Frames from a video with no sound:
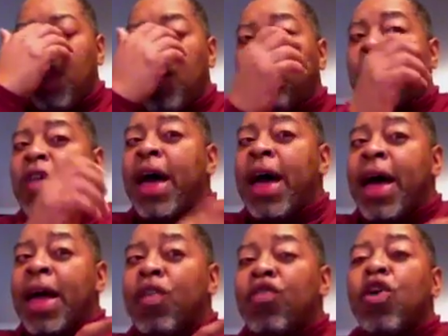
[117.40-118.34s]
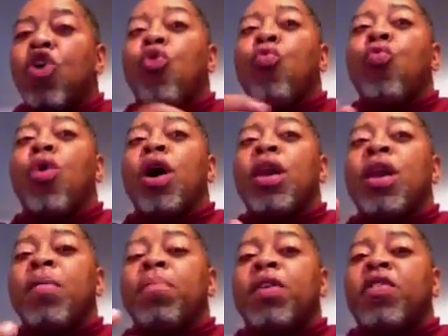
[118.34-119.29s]
size.
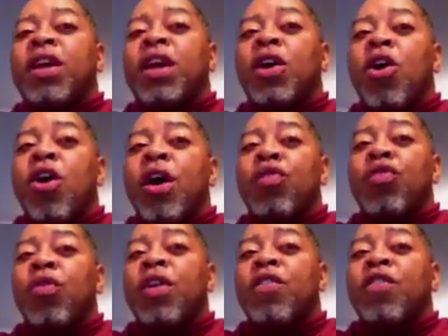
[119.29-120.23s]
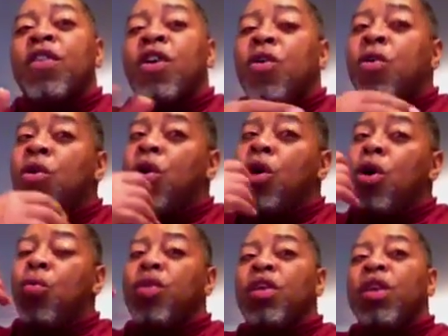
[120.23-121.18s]
One particular artist on the show
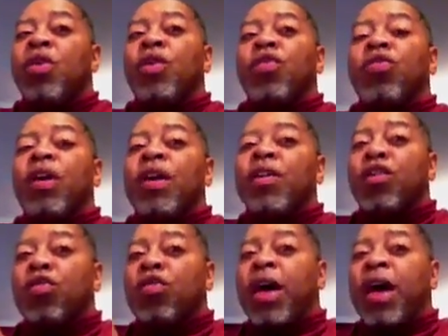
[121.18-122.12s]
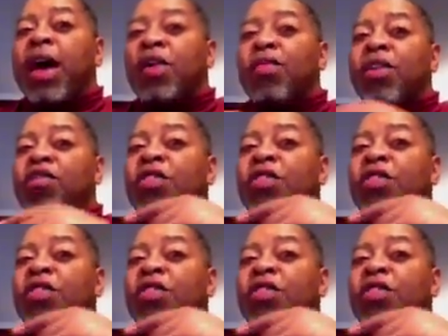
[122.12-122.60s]
was noticing the size, the